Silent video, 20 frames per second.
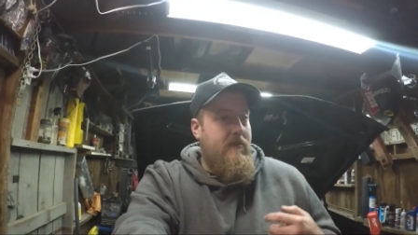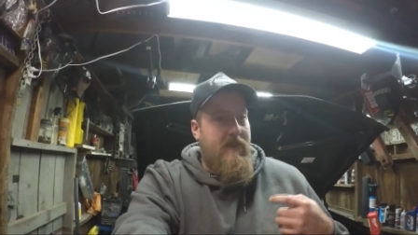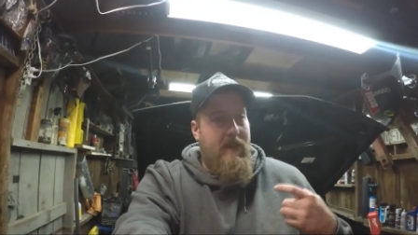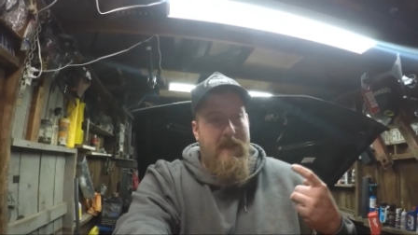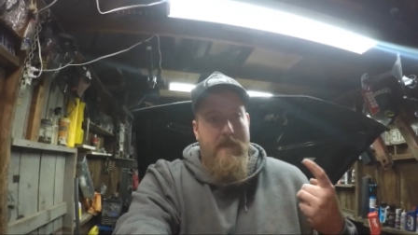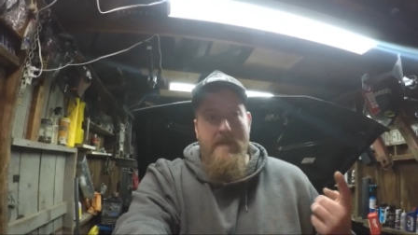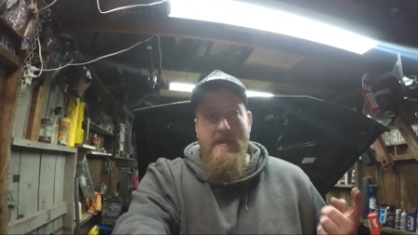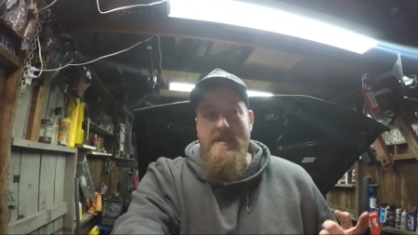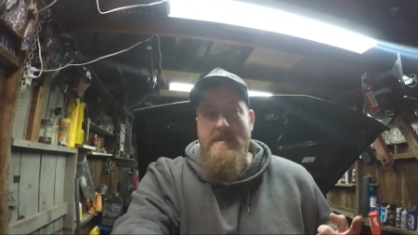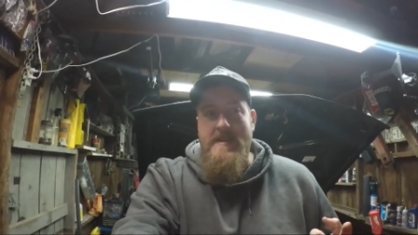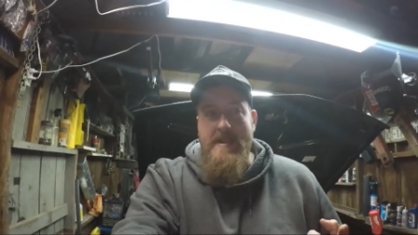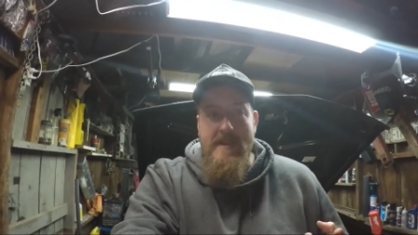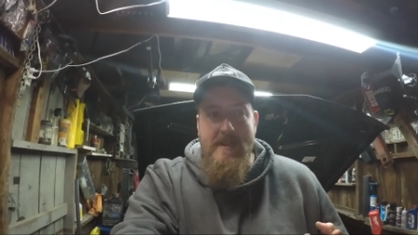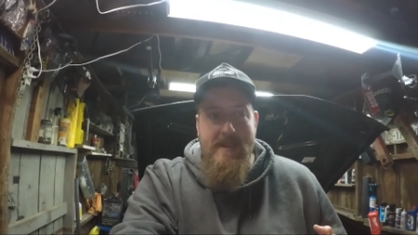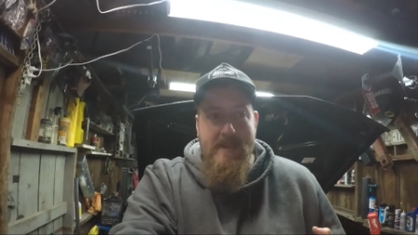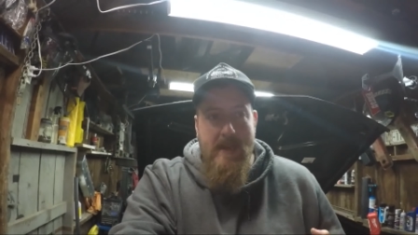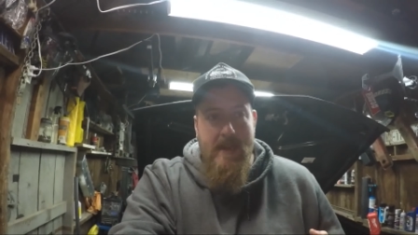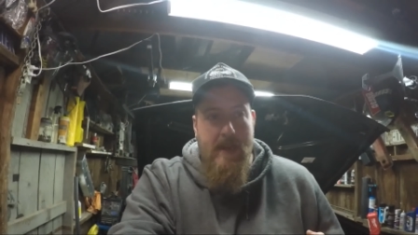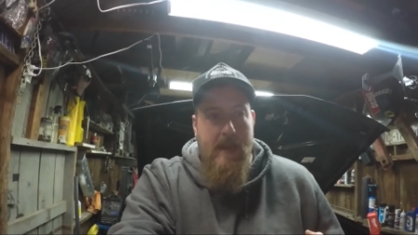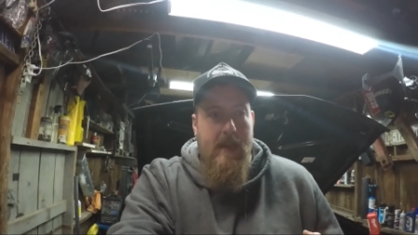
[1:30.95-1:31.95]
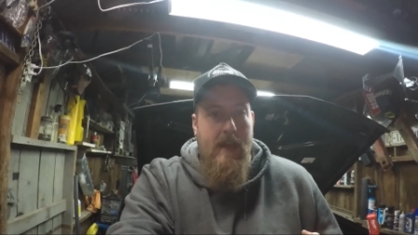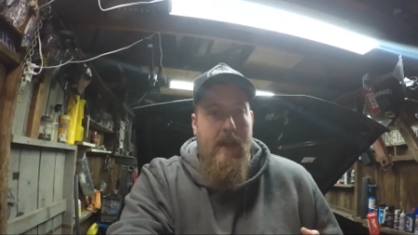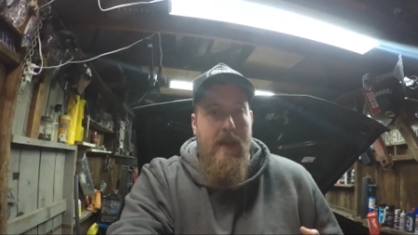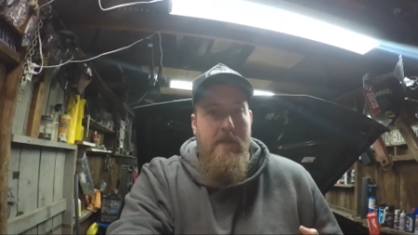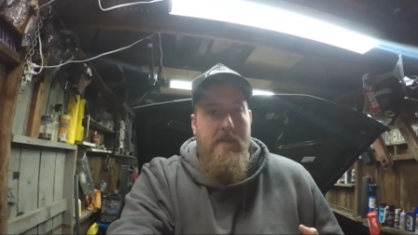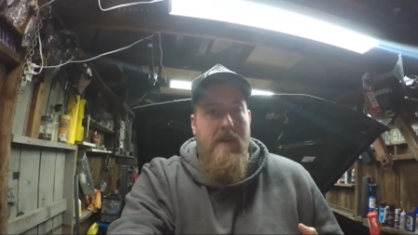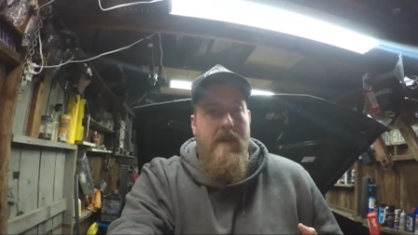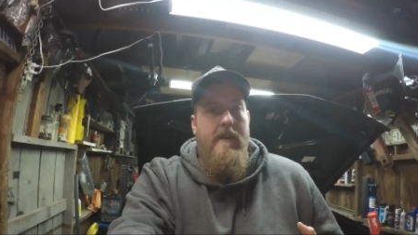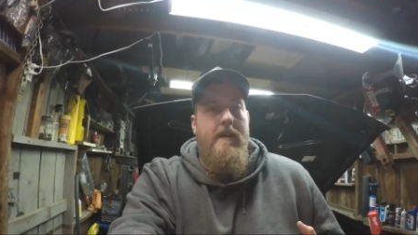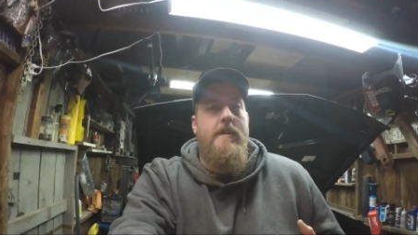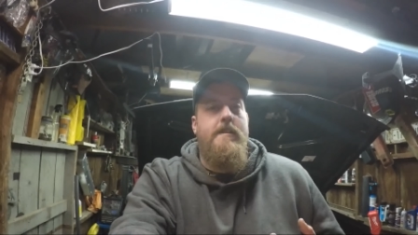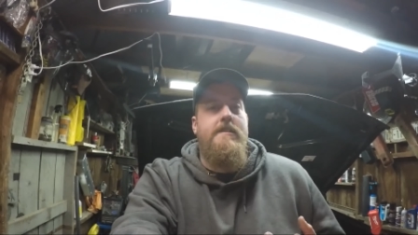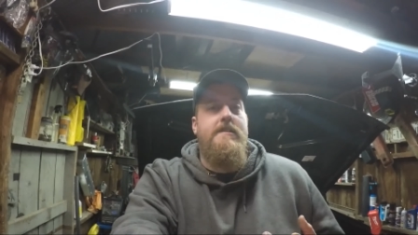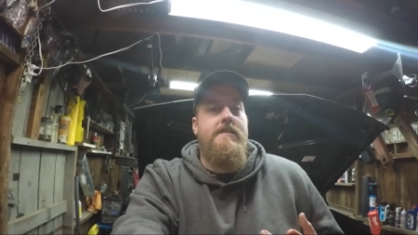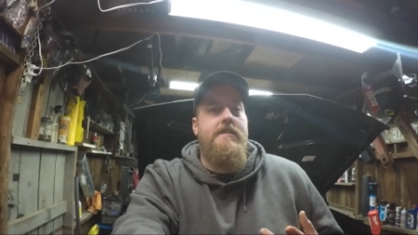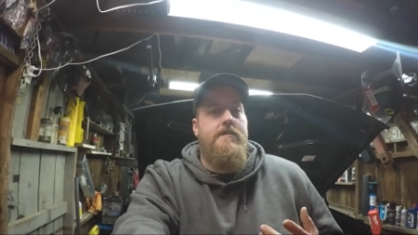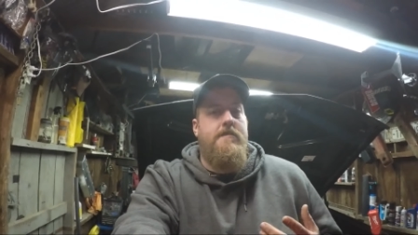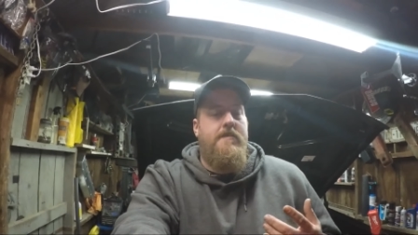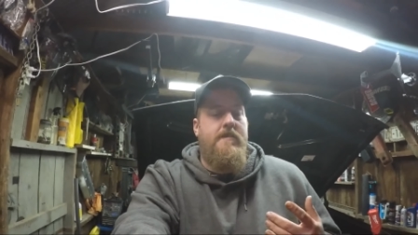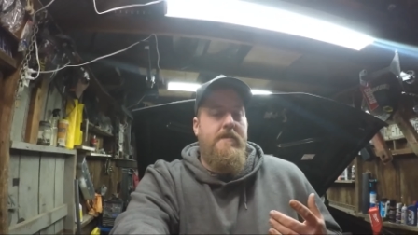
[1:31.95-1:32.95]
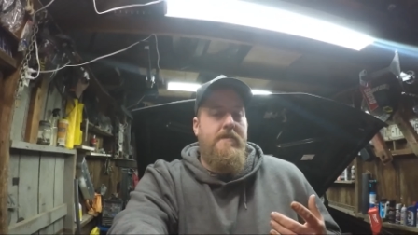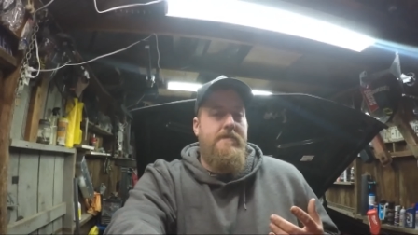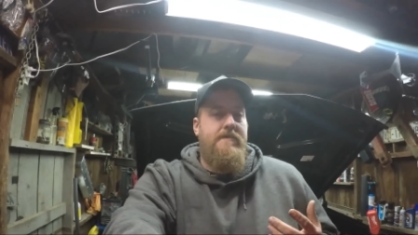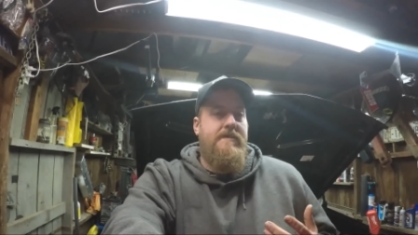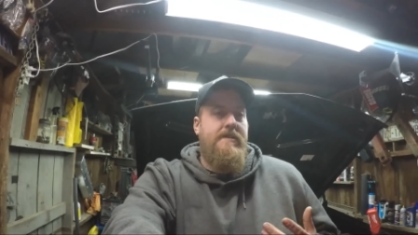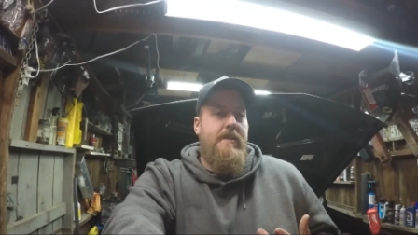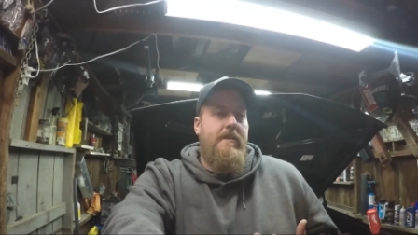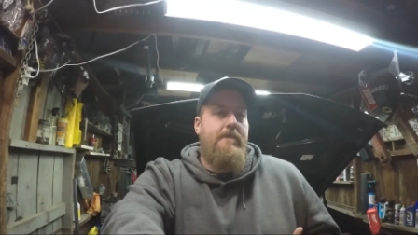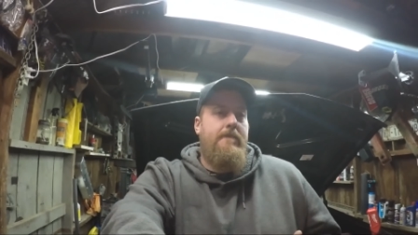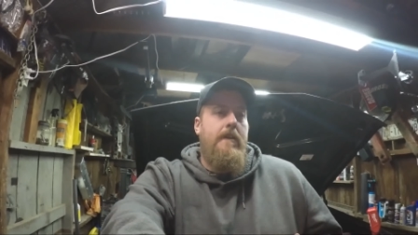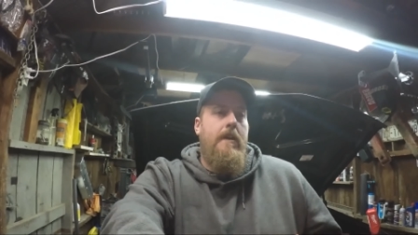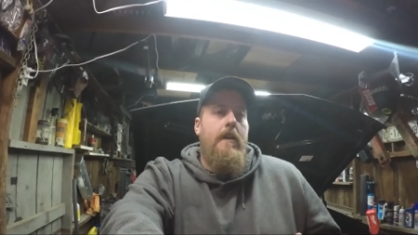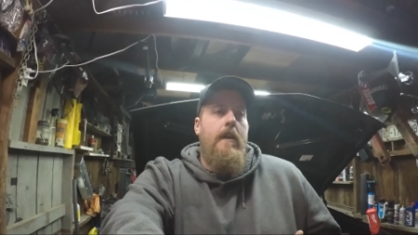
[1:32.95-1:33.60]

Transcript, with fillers: the MSD CDI box, and all other stuff.